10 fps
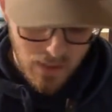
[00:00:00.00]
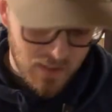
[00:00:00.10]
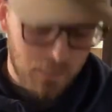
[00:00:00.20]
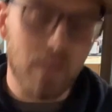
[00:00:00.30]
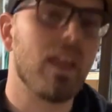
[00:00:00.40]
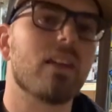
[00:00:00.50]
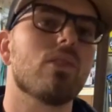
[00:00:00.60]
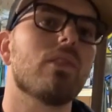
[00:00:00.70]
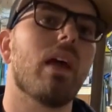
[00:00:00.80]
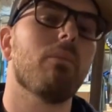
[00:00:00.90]
Spend the
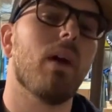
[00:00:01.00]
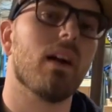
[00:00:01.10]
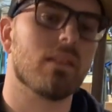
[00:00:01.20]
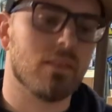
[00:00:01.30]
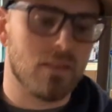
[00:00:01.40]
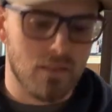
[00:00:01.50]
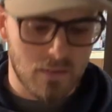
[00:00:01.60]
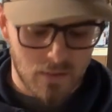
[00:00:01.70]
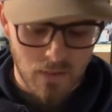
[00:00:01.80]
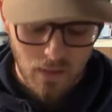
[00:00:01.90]
extra $10
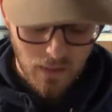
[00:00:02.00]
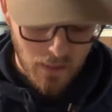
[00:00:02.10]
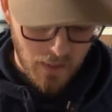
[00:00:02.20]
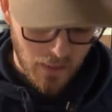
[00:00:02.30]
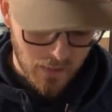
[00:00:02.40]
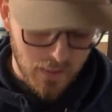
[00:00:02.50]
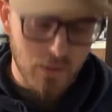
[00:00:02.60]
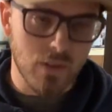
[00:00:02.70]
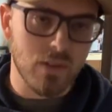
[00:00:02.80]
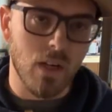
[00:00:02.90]
and
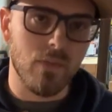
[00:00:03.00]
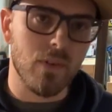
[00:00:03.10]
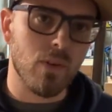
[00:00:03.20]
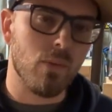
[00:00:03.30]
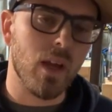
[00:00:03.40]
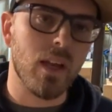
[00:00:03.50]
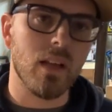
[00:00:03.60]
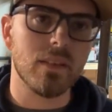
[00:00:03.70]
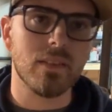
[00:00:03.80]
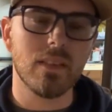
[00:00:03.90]
get yourself the red
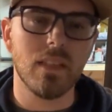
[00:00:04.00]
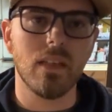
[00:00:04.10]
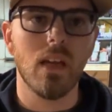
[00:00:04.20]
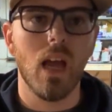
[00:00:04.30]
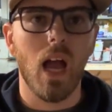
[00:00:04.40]
LCD.